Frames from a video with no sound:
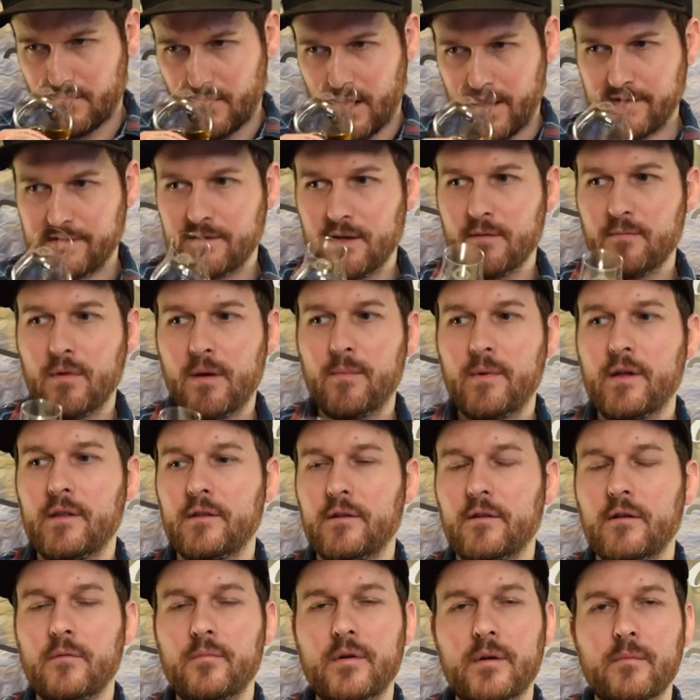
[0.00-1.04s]
I'd say maybe a
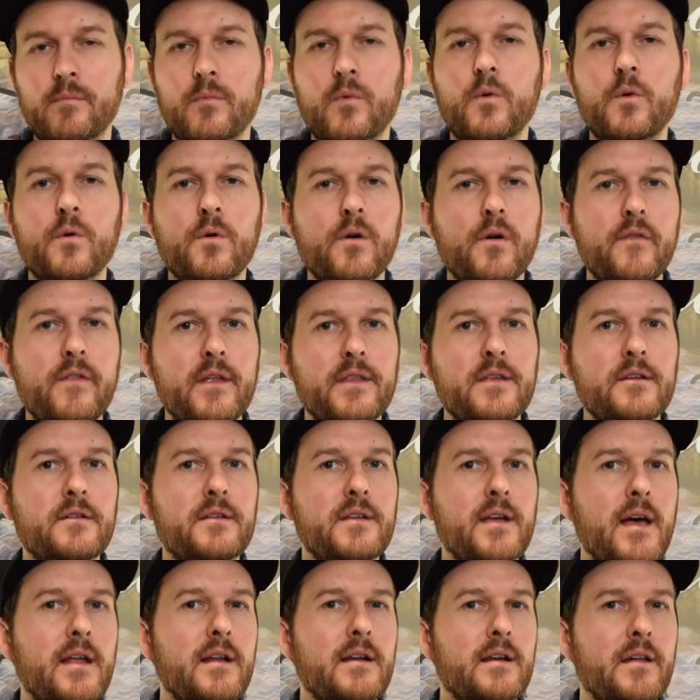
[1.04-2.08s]
little bit more than you
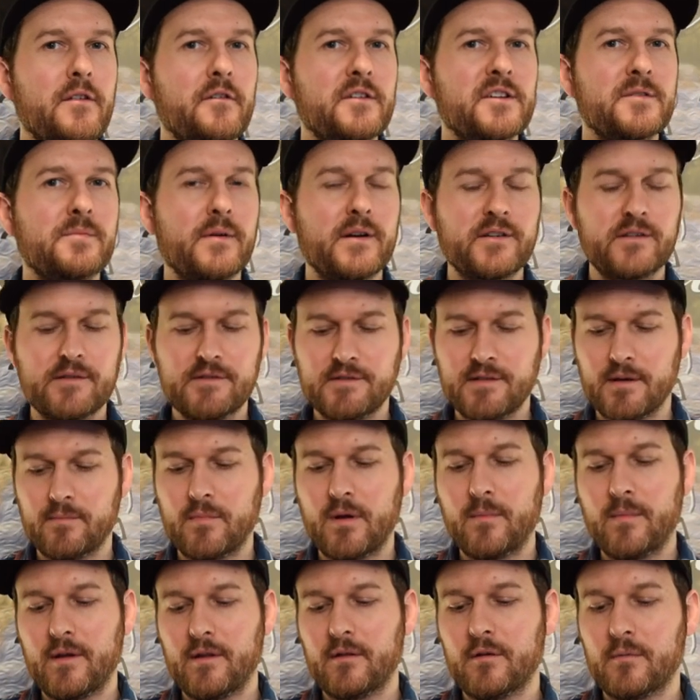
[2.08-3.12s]
get in other expressions, like
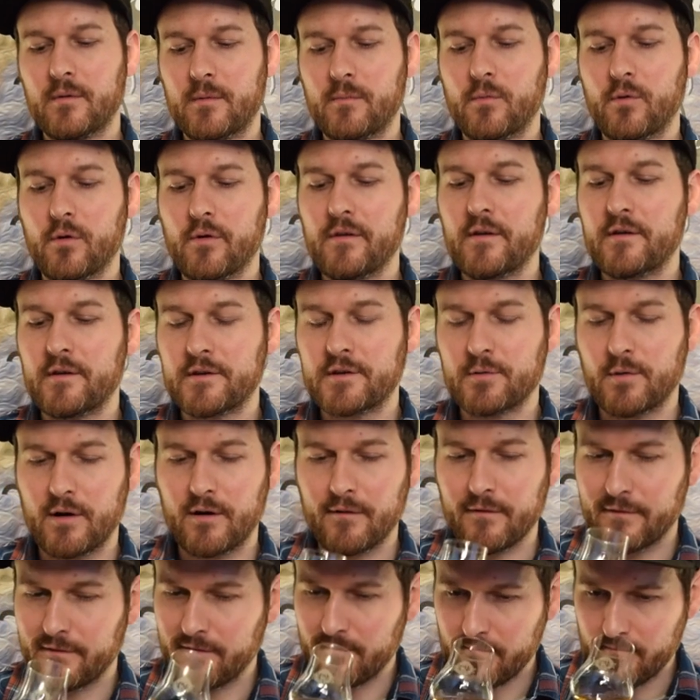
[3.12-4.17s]
maybe a little bit more than a
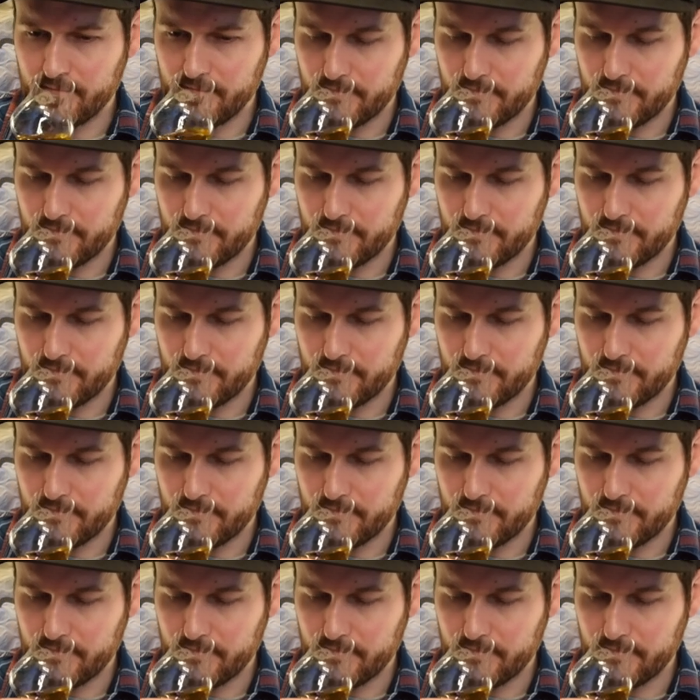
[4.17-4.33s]
12.